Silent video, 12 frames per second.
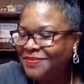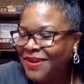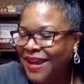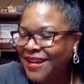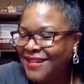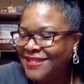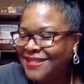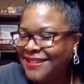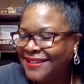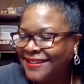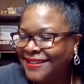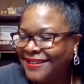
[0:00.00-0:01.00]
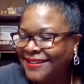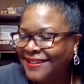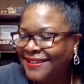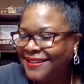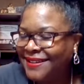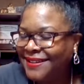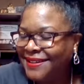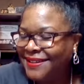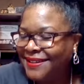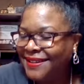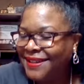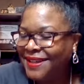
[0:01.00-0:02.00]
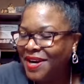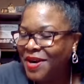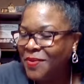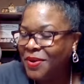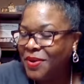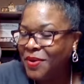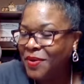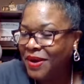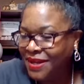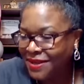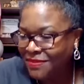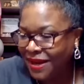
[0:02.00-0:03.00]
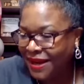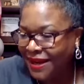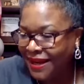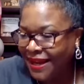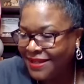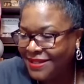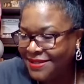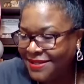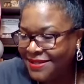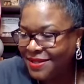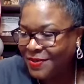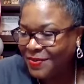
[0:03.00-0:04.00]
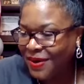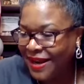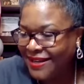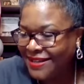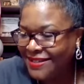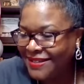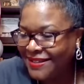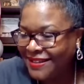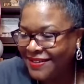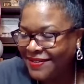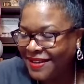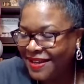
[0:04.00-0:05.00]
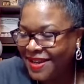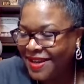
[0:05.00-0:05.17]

Pastor. There we go. I had to get my glasses. This little writing is little.